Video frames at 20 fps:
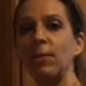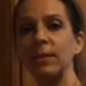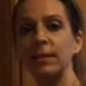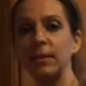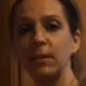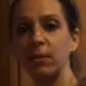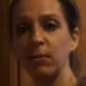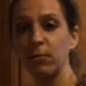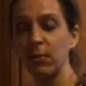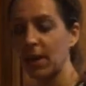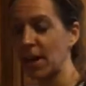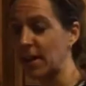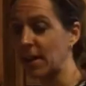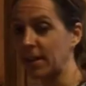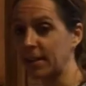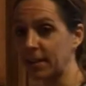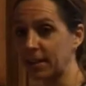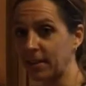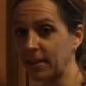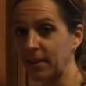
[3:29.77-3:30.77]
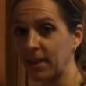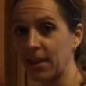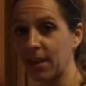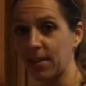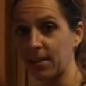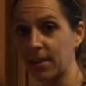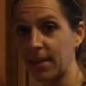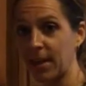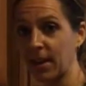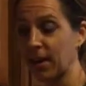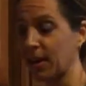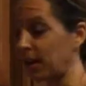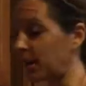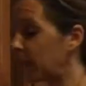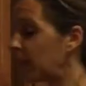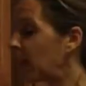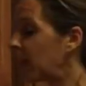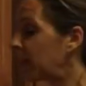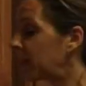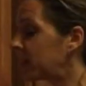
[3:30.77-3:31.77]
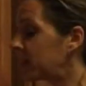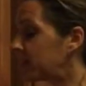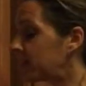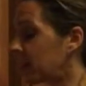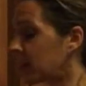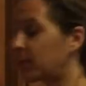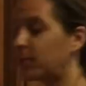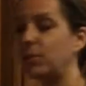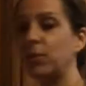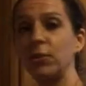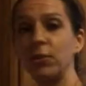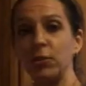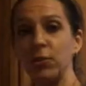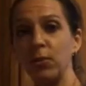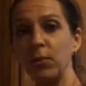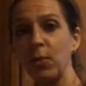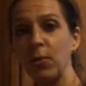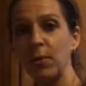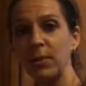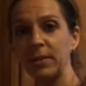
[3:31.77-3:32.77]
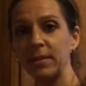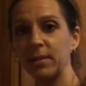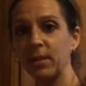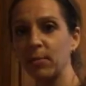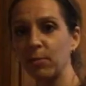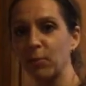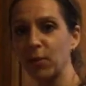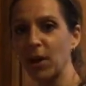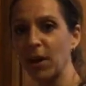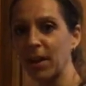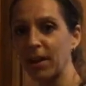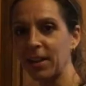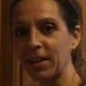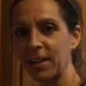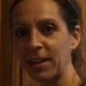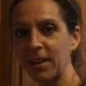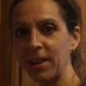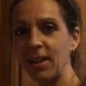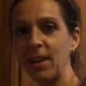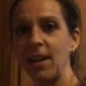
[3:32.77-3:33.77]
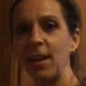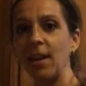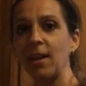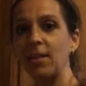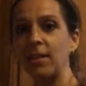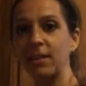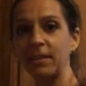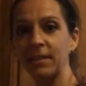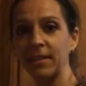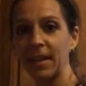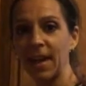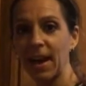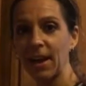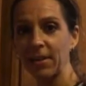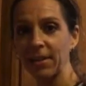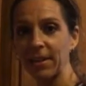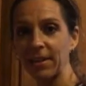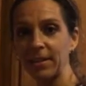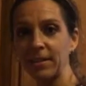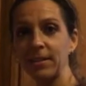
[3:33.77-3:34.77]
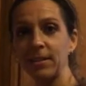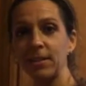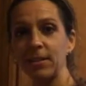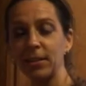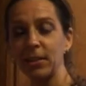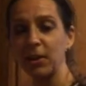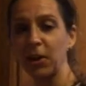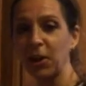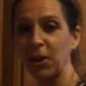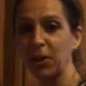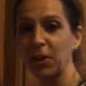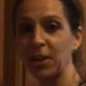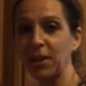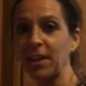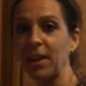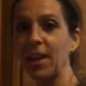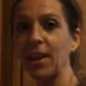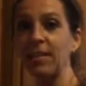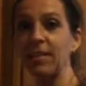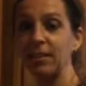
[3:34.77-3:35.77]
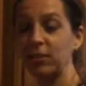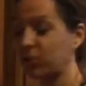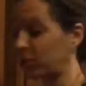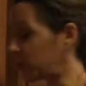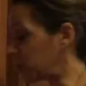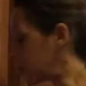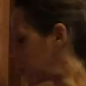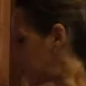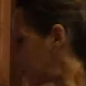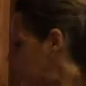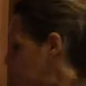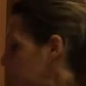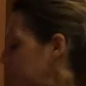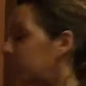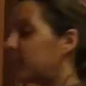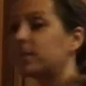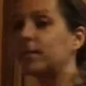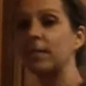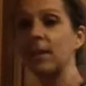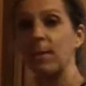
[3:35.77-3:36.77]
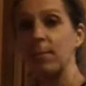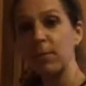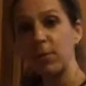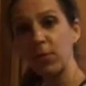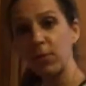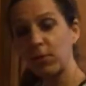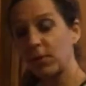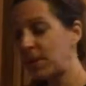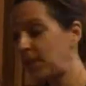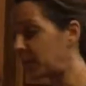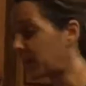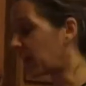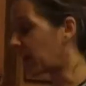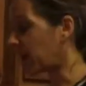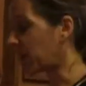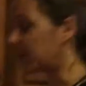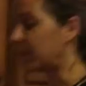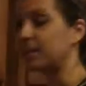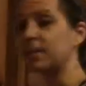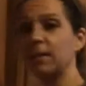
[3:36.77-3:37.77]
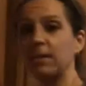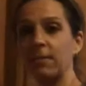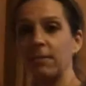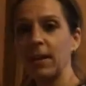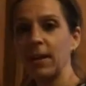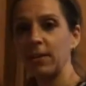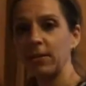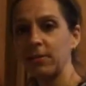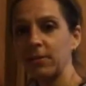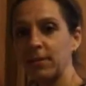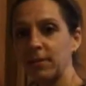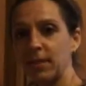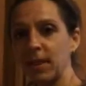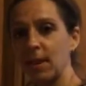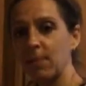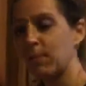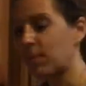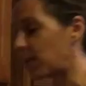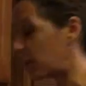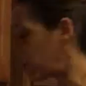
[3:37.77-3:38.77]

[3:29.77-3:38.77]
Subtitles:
was the red onion and the carrot. Step 2 was the broccoli, the scallions, the garlic, and the ginger. Step 3 now is the final step,